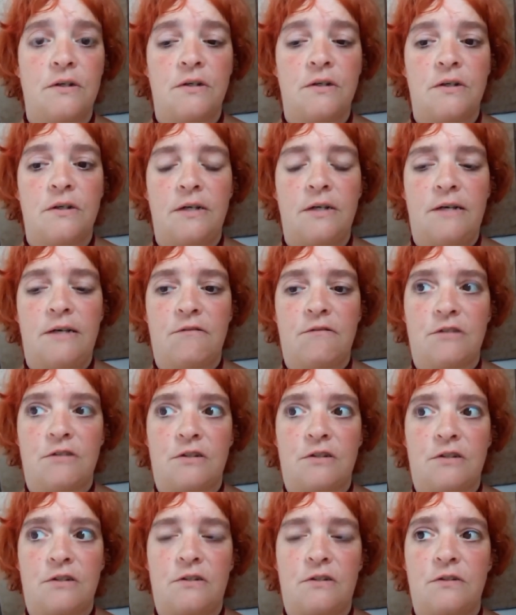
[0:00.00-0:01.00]
It
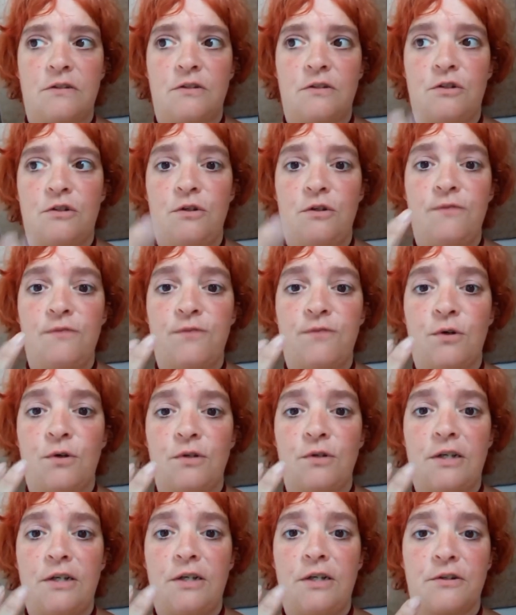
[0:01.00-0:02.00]
was two full
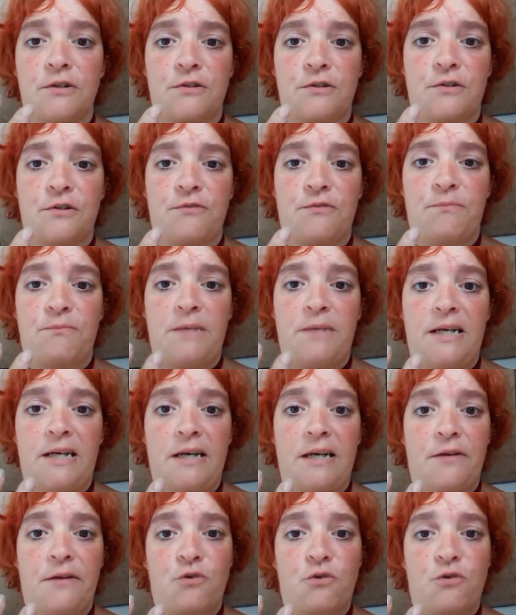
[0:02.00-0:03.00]
years of being
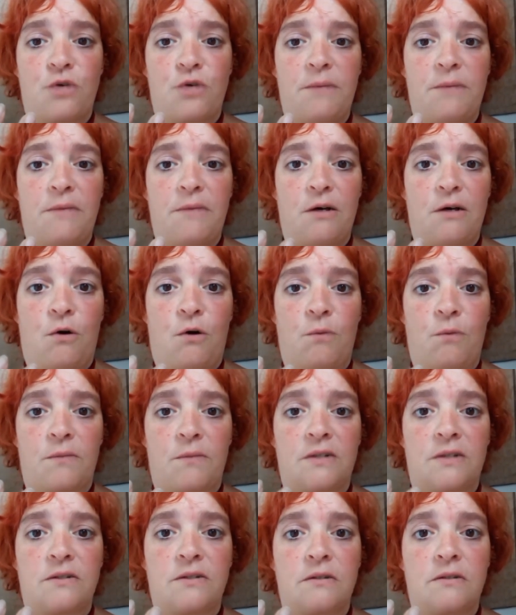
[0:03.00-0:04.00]
in treatment
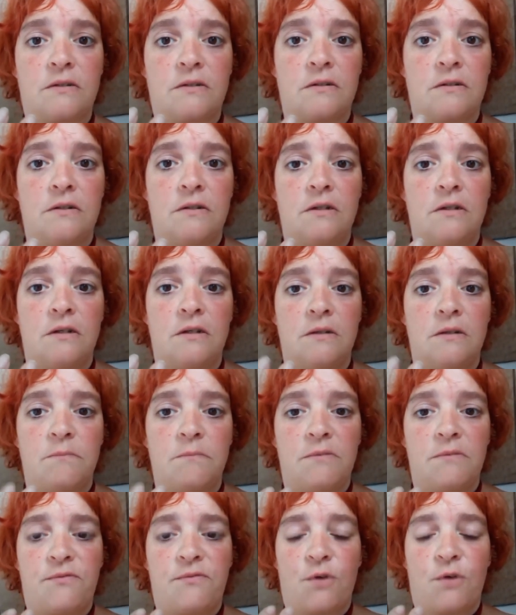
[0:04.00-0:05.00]
homeless
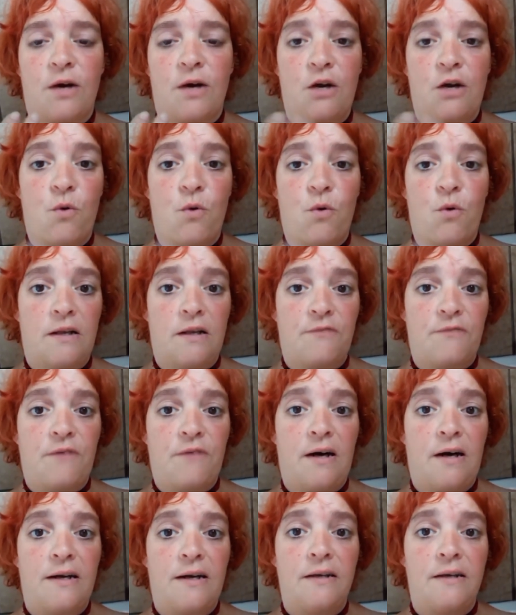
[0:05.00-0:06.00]
before I
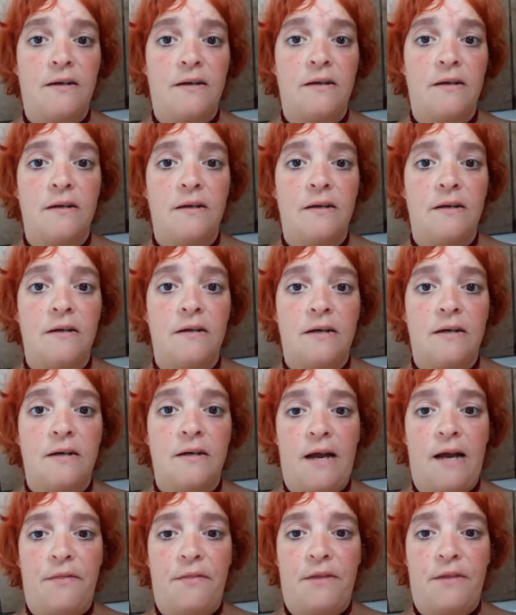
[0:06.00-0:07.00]
qualified,
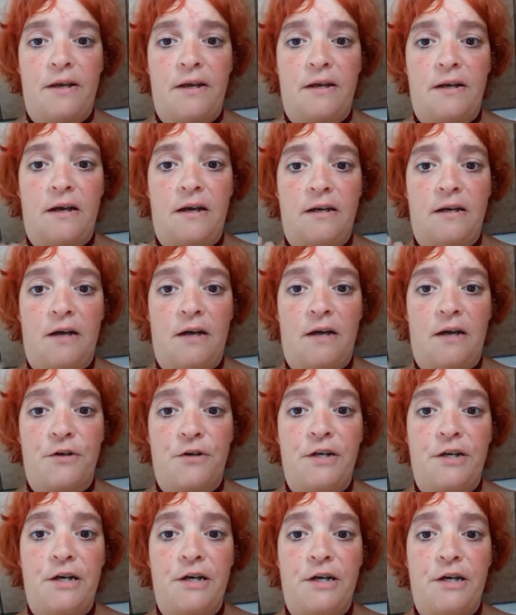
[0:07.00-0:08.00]
and then another
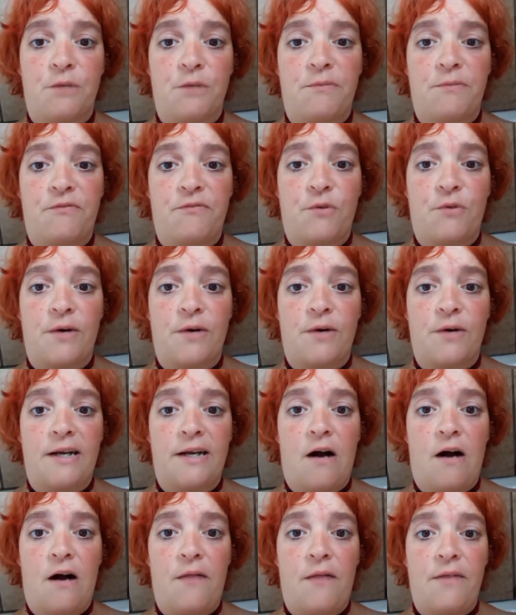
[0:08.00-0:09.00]
year before I
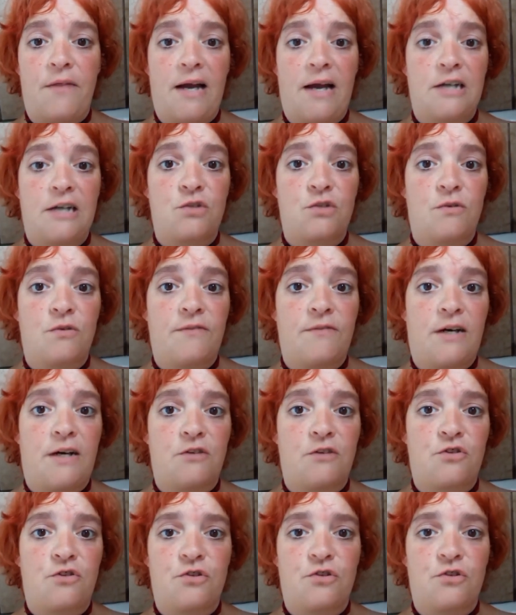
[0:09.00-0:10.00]
got the actual
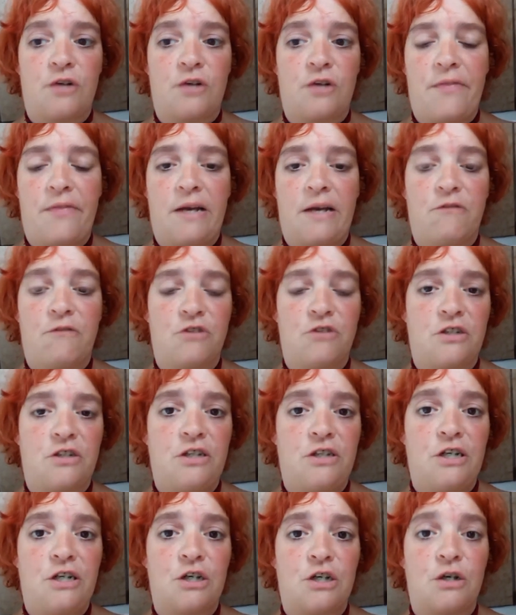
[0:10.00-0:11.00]
voucher, and then it was a
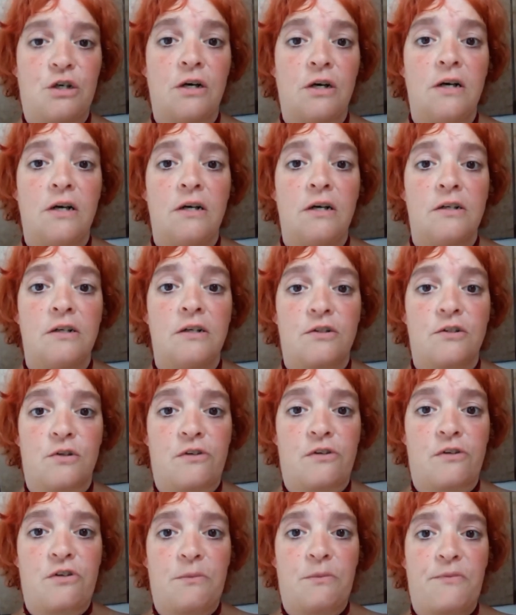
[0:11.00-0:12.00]
year
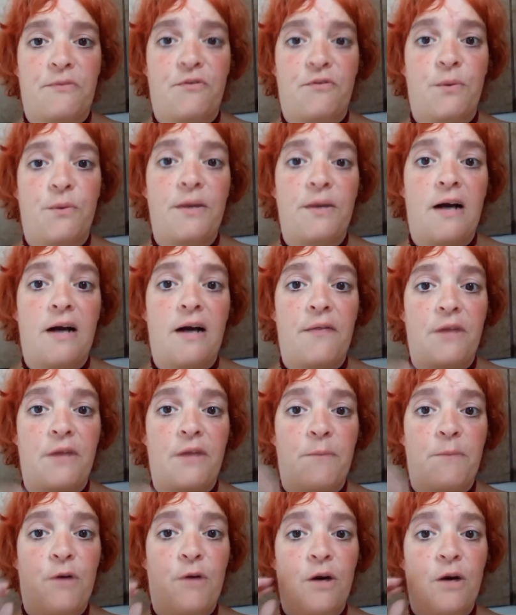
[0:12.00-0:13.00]
searching before we got the
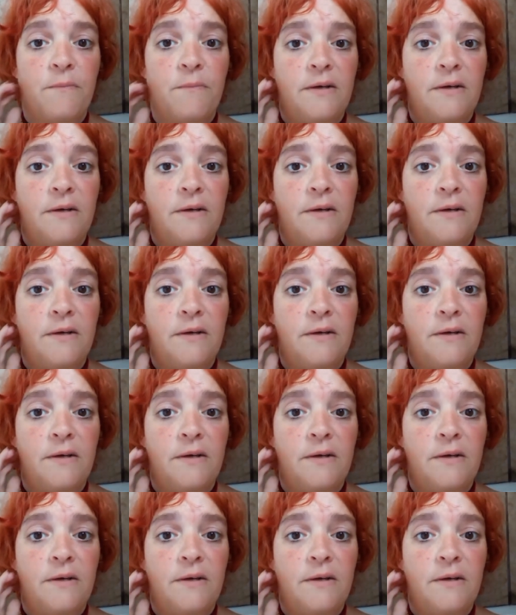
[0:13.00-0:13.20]
apartment.